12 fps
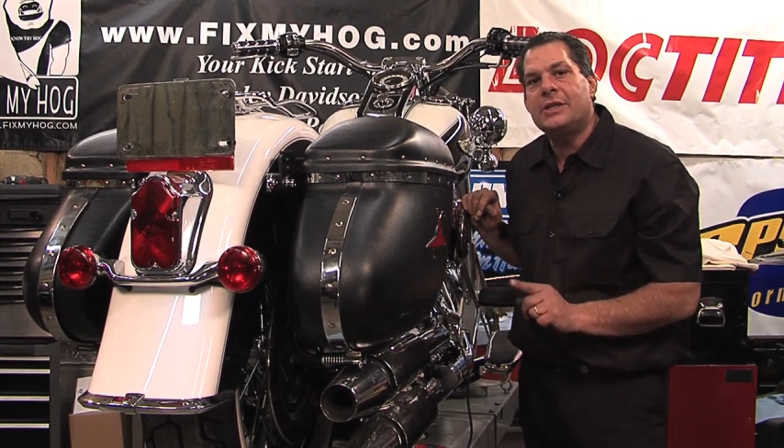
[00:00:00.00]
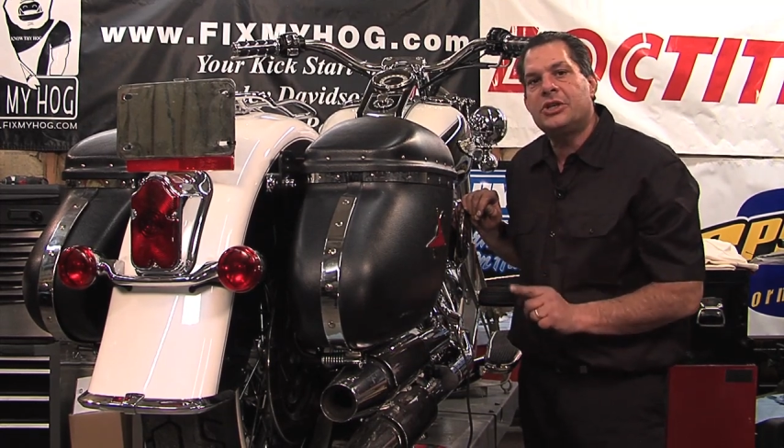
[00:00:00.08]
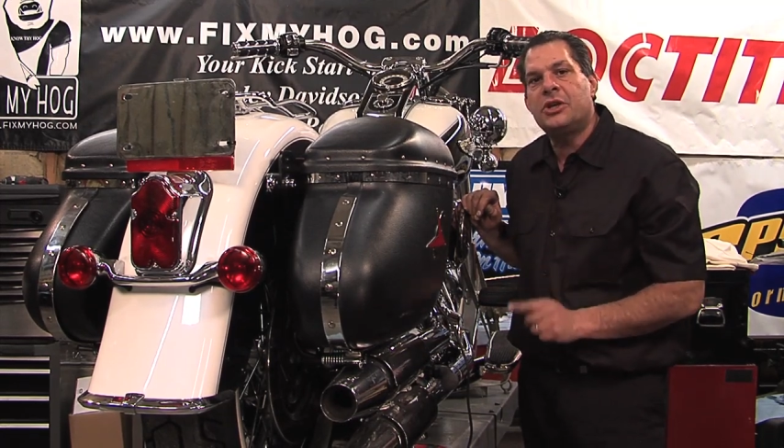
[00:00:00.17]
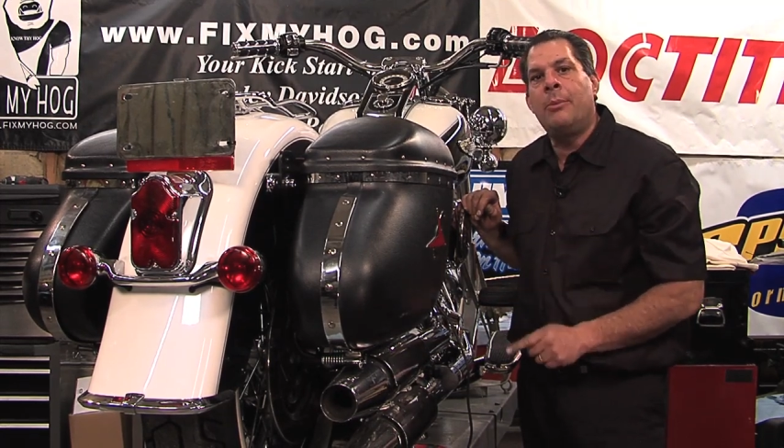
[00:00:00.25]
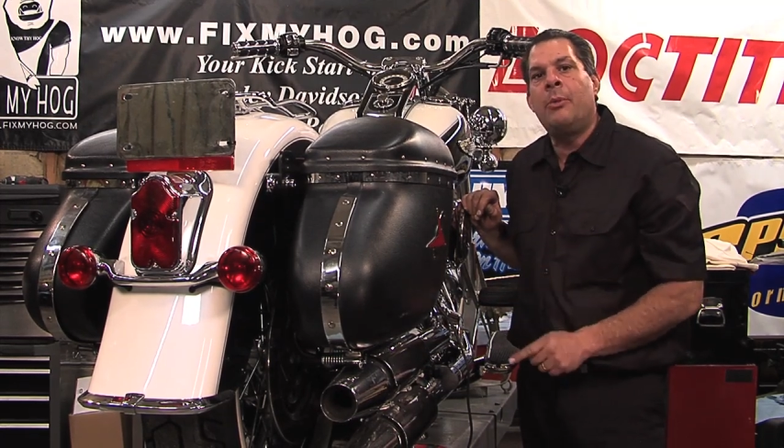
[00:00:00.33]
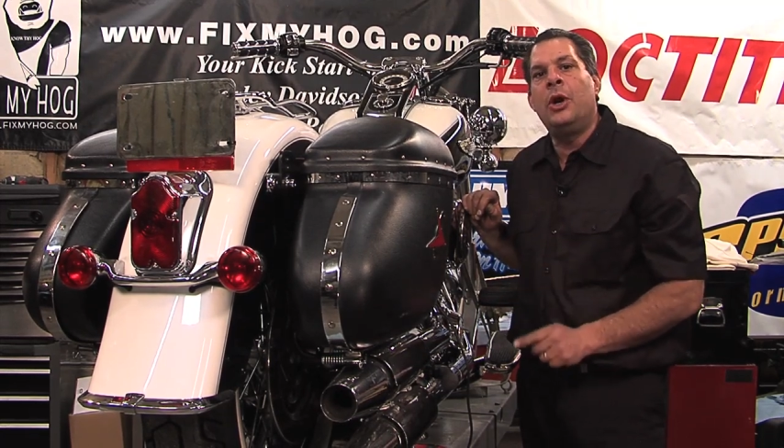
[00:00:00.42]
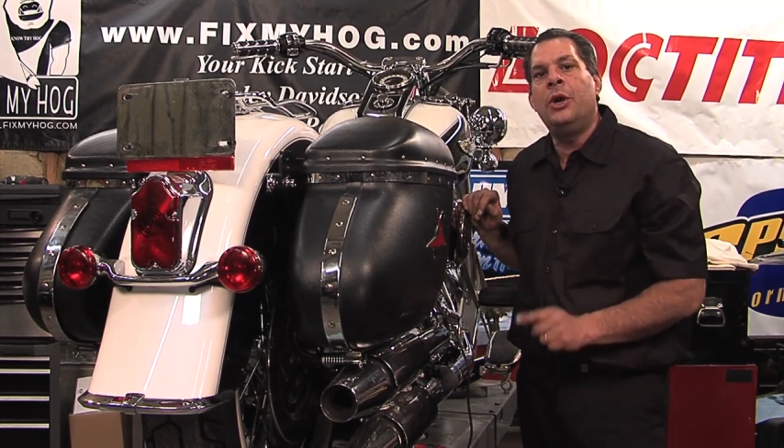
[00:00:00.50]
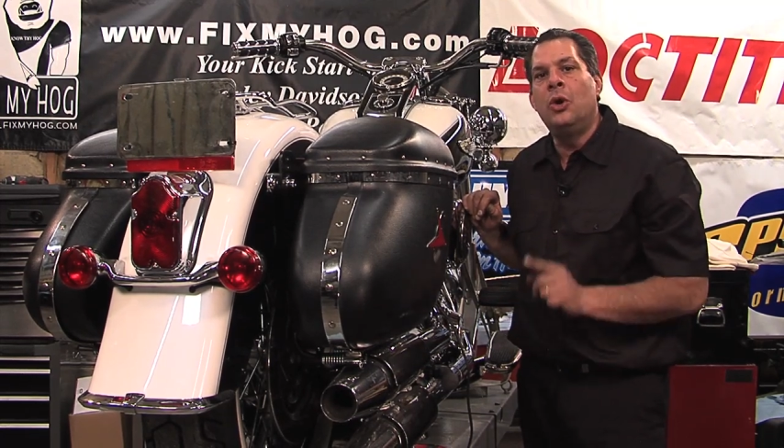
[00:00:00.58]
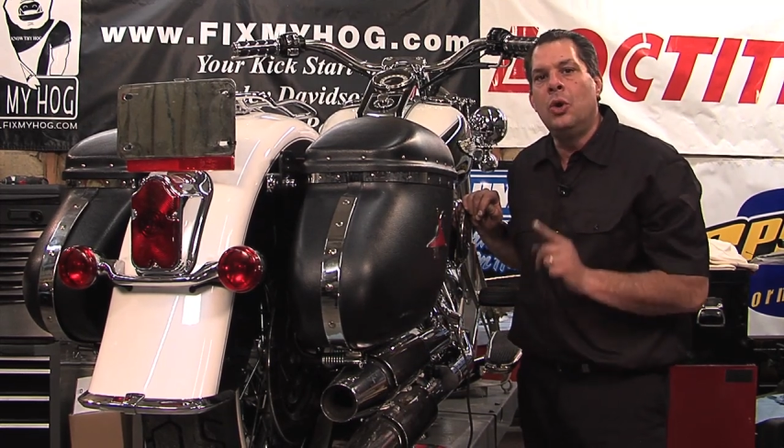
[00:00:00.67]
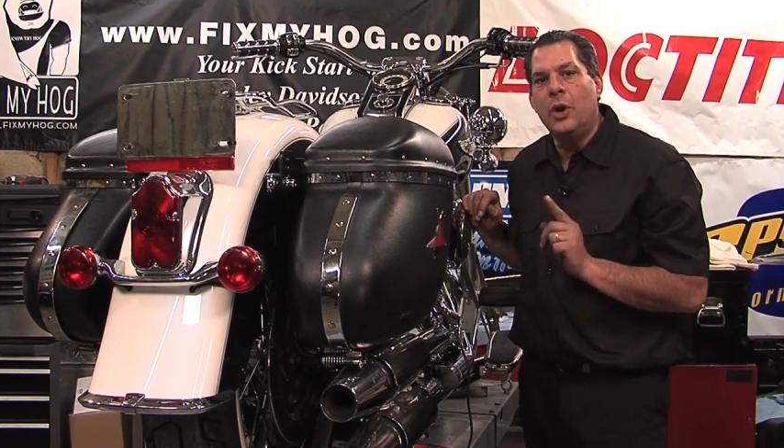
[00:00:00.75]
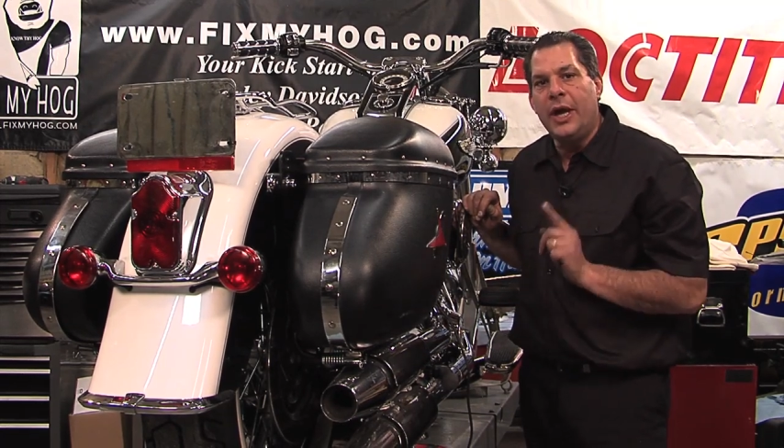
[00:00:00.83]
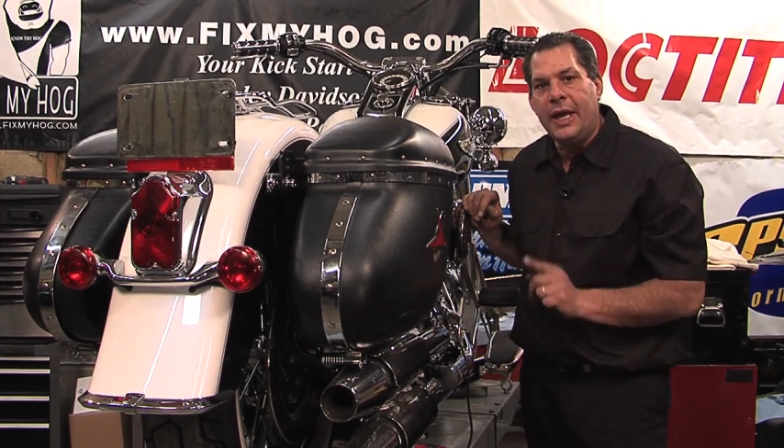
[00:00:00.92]
someone
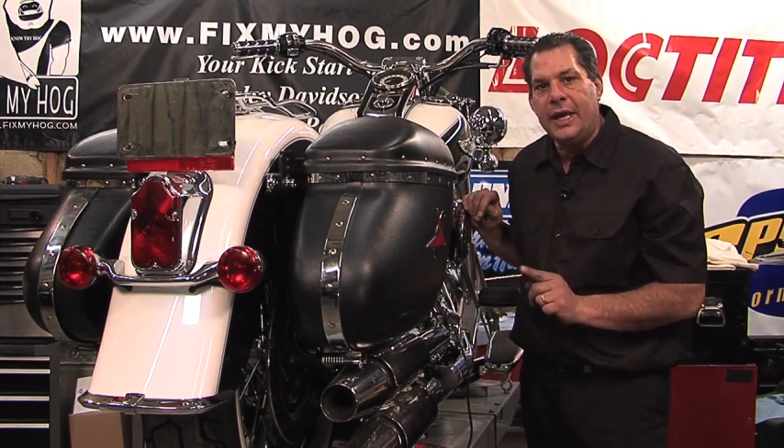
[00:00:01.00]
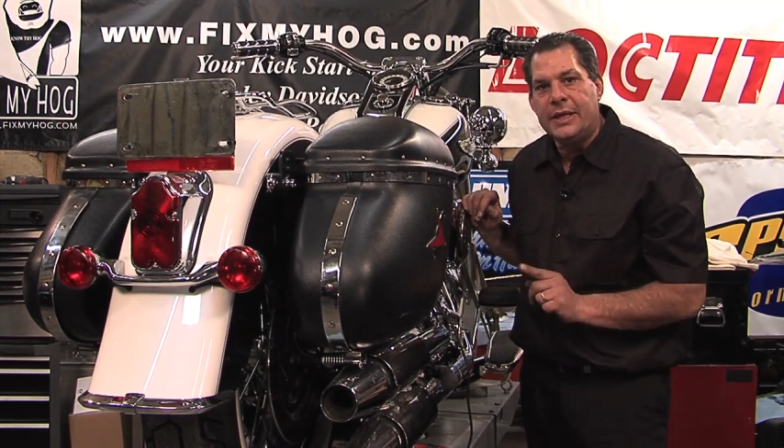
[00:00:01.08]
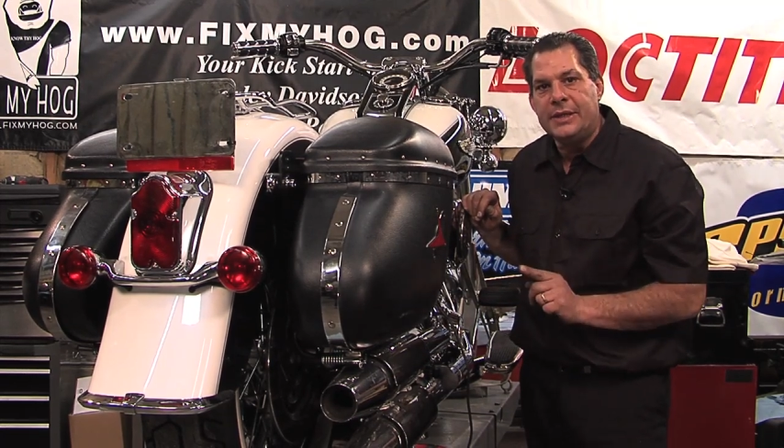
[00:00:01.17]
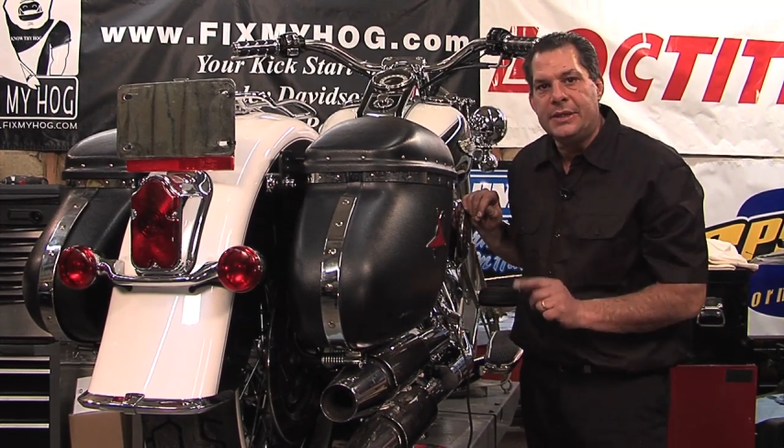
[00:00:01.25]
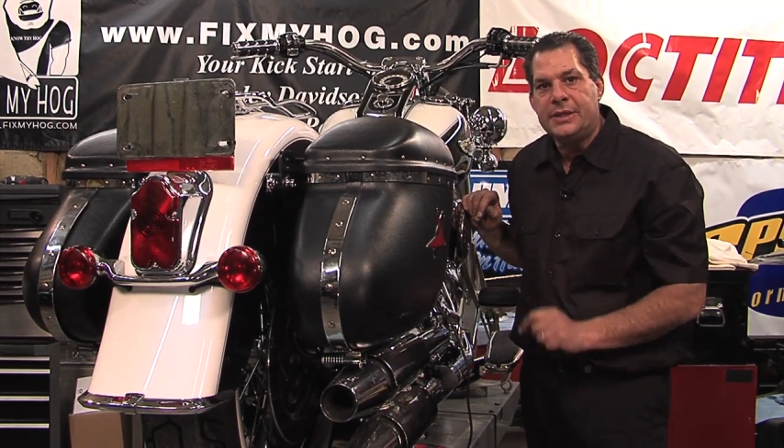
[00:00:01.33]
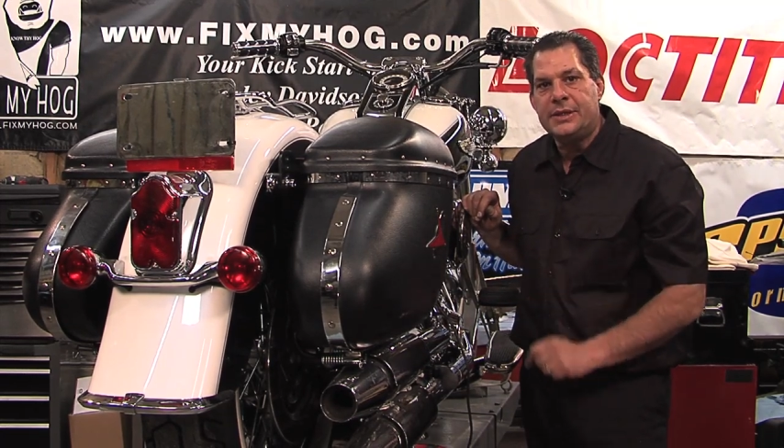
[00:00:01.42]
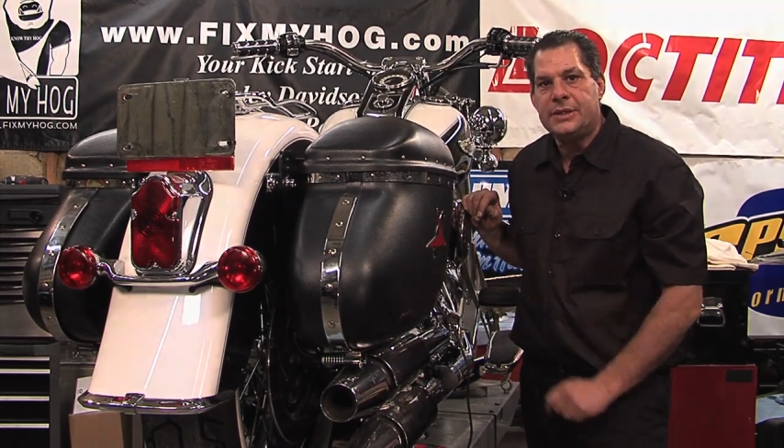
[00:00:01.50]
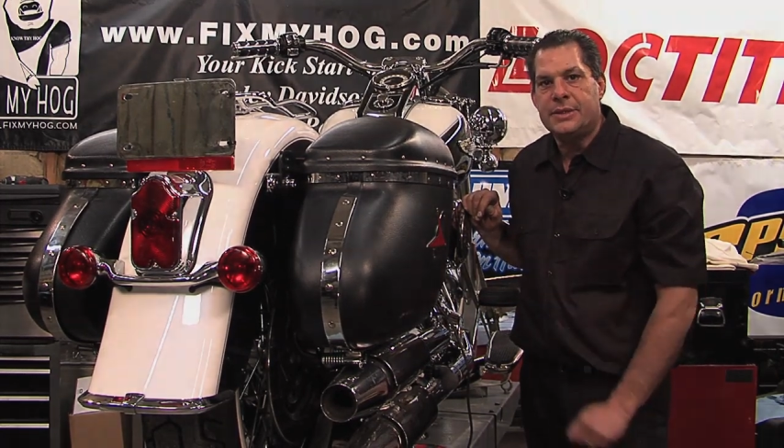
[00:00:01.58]
who is.